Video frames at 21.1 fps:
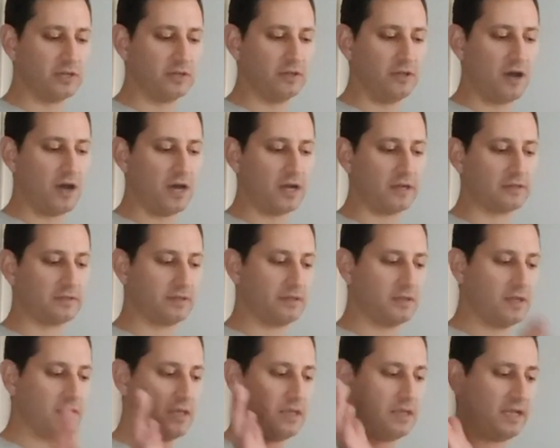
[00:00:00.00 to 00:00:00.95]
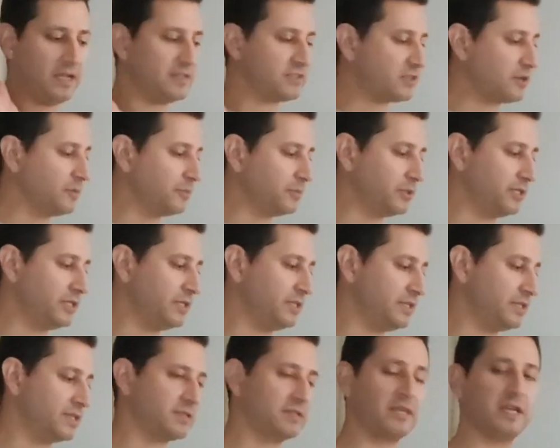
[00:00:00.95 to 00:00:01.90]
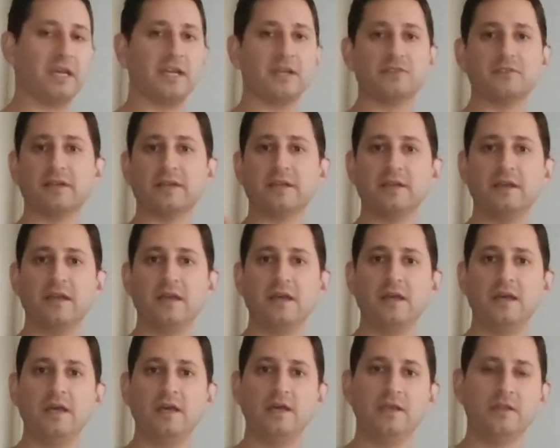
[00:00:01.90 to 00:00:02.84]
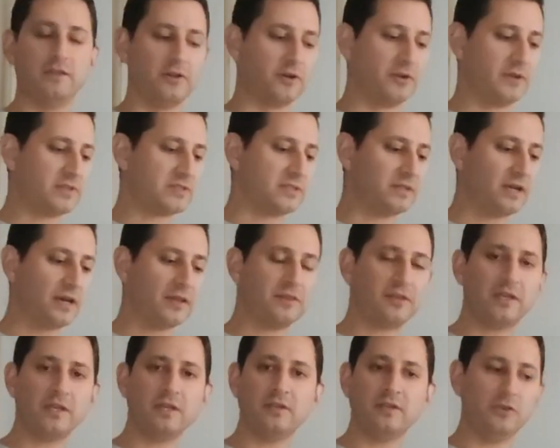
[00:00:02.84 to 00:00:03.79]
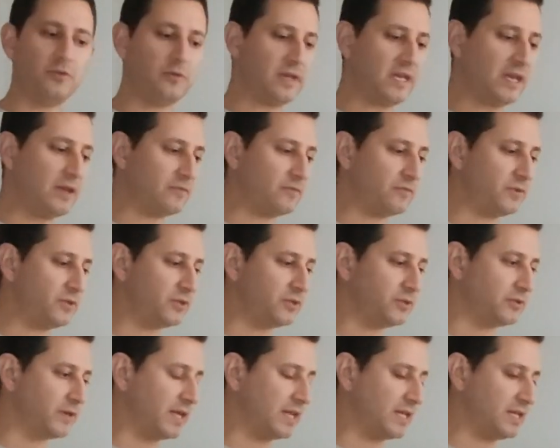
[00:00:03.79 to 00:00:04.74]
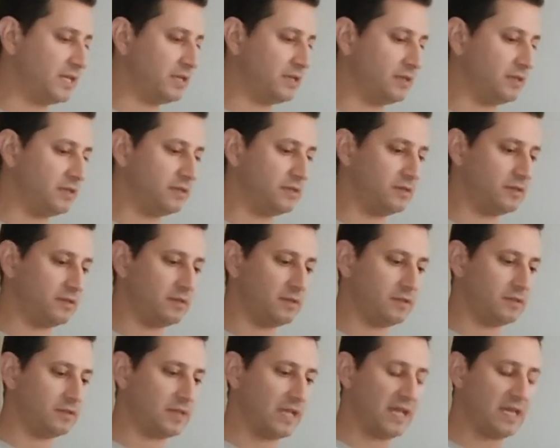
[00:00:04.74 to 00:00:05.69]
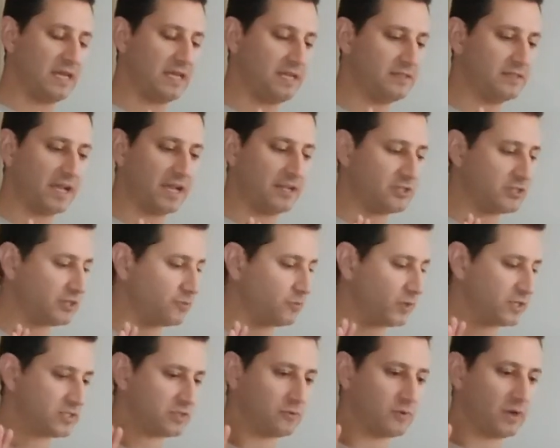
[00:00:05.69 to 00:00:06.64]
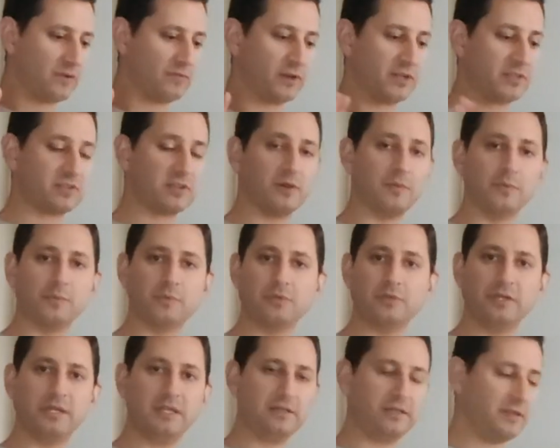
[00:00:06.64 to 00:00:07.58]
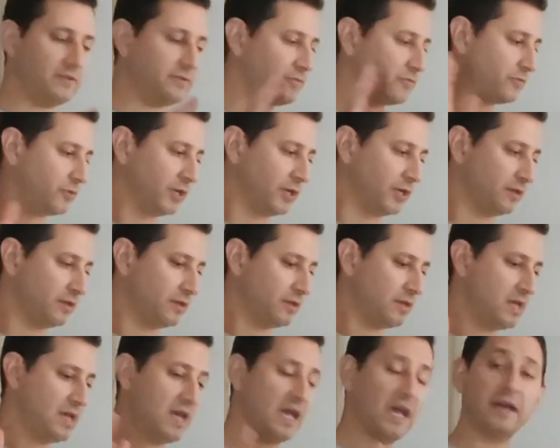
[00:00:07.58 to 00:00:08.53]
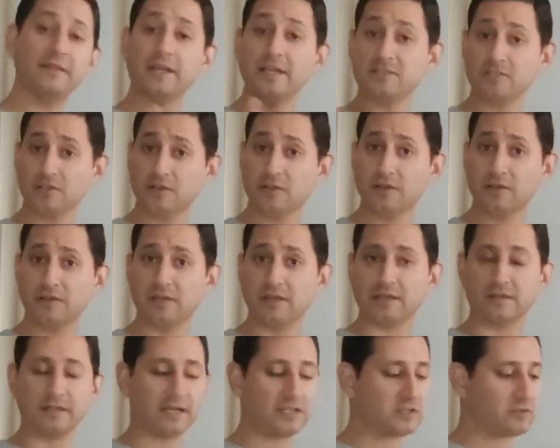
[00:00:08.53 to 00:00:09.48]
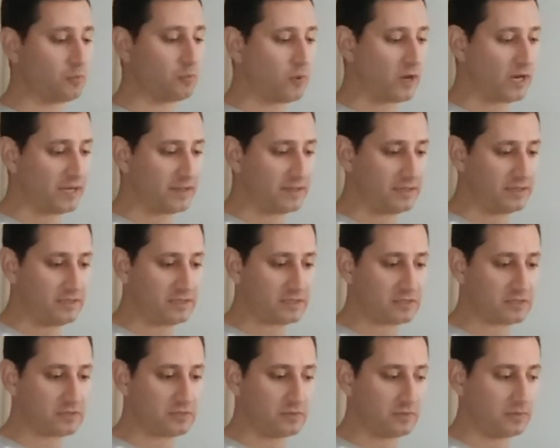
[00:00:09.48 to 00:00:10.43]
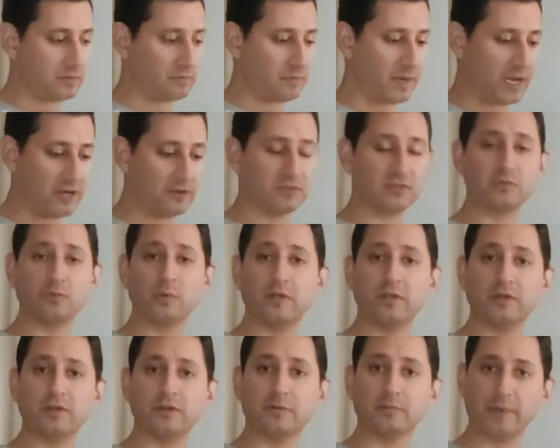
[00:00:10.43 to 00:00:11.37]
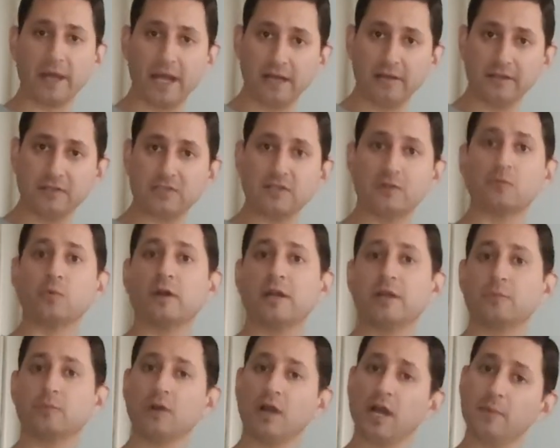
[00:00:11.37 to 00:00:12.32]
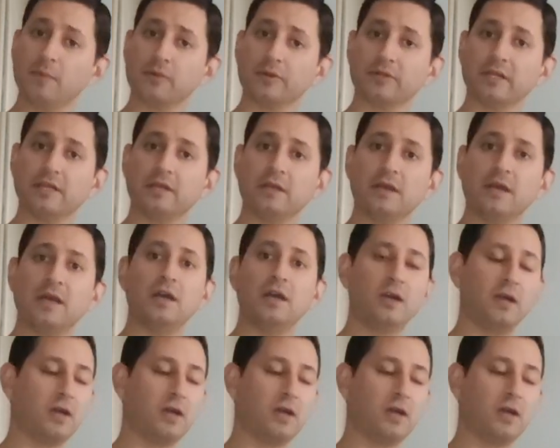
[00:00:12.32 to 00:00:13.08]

it unlocked, it's completely disengaged. Like, there is nothing, you can't feel any, any tension whatsoever. It's completely free. And that's a good thing. That's why these mounts, when they're balanced and running properly,